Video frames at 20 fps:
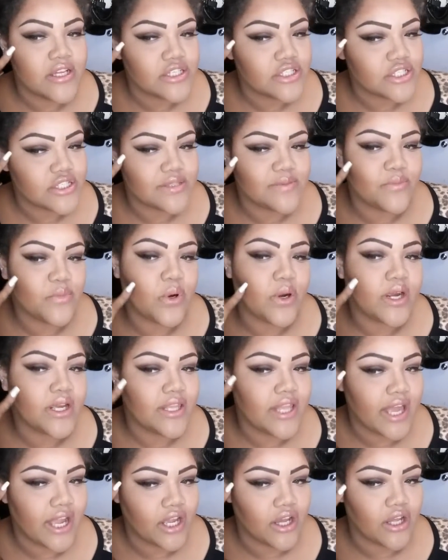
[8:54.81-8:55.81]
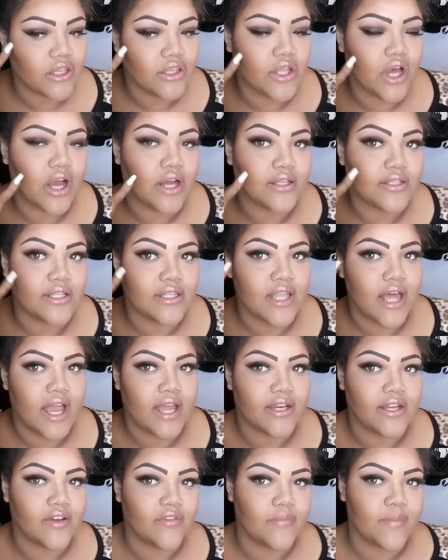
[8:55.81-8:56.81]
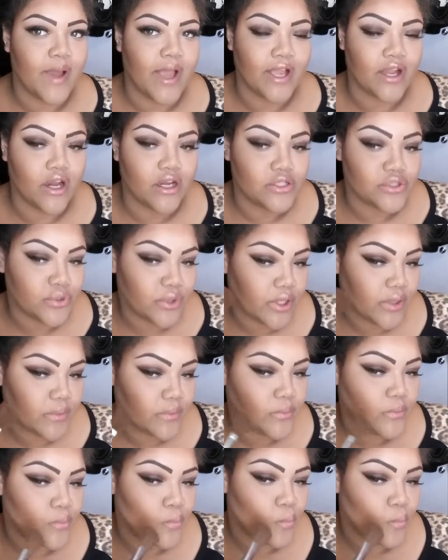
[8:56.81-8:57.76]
just more like along the line of my contour.